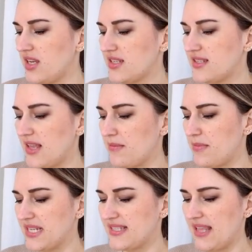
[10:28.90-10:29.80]
step
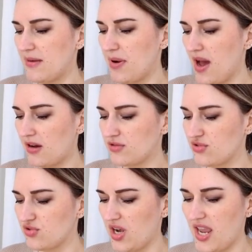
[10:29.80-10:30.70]
by step how
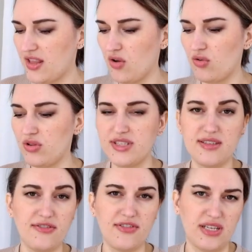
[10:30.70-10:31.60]
to create all these
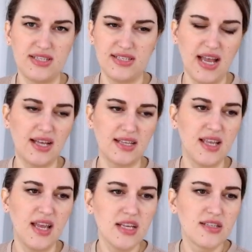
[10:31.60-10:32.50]
different designs.
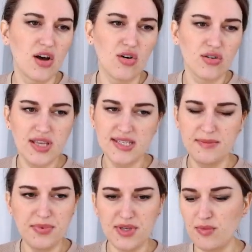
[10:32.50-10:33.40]
So this
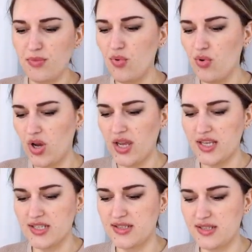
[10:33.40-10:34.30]
book
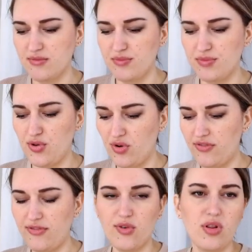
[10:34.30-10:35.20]
is
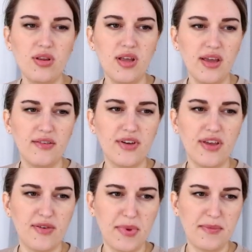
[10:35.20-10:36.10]
beautiful,
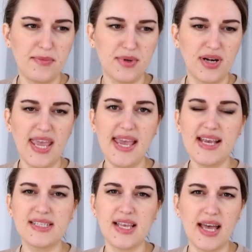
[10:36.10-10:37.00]
Wafer Paper
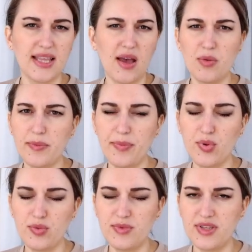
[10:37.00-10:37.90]
Cakes, and I will
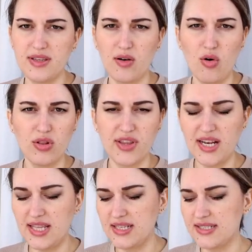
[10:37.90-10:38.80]
put all the
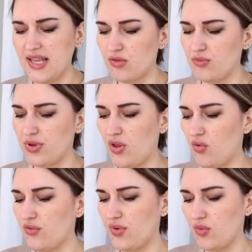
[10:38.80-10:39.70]
links down
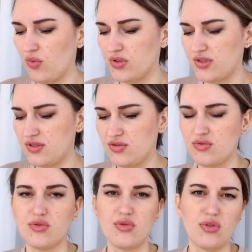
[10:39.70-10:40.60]
below if you want
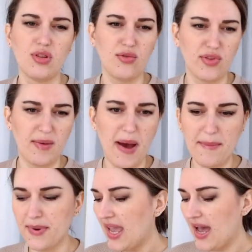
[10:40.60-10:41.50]
to look them
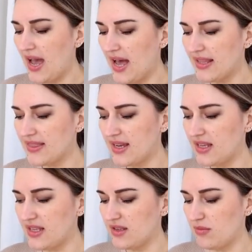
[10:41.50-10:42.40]
up. And
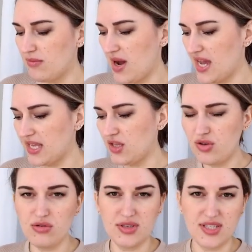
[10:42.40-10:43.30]
my
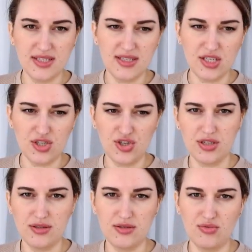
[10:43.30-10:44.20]
newest
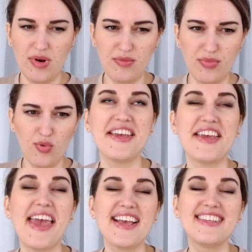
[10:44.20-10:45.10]
addition to my book
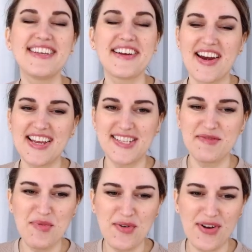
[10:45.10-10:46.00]
cake
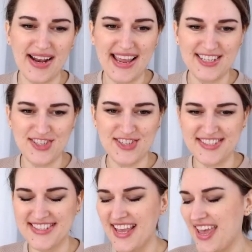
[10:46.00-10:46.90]
decorating book
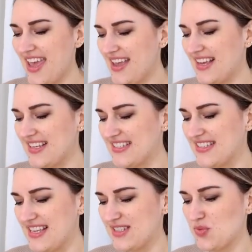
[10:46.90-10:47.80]
collections is
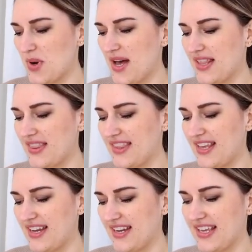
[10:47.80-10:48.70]
this one,
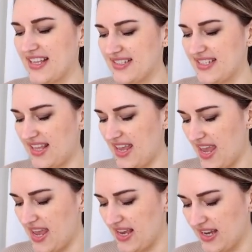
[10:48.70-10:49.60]
the Gilded
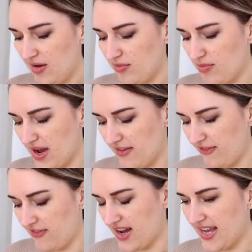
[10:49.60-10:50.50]
Cake by
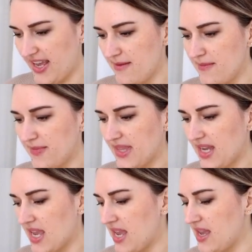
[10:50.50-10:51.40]
Faye
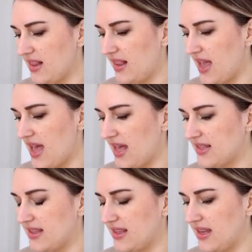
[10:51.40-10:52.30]
Cahill,
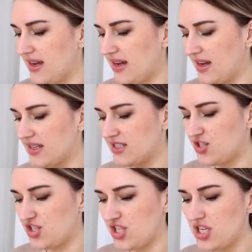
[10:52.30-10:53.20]
and
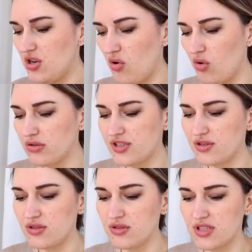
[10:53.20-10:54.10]
she also
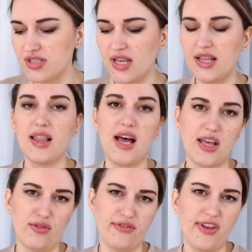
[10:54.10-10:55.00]
uses a
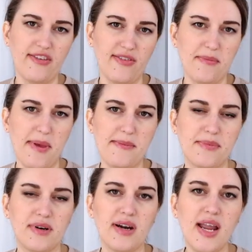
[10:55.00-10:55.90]
lot of wafer
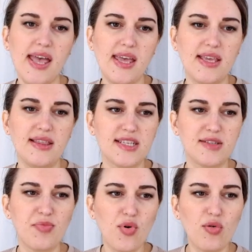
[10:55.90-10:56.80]
paper in this
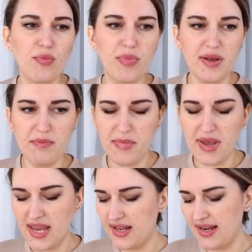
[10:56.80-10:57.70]
book, but
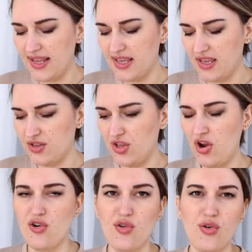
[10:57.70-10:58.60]
mainly in
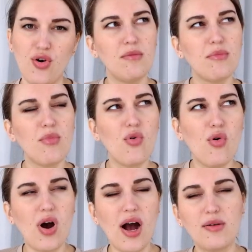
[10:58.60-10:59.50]
her
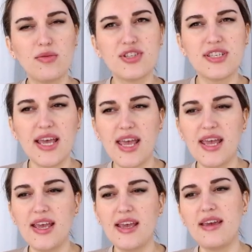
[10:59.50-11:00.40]
more, I would
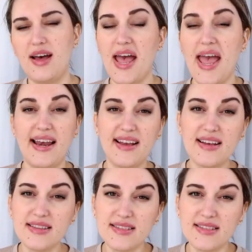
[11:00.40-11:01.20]
say, elegant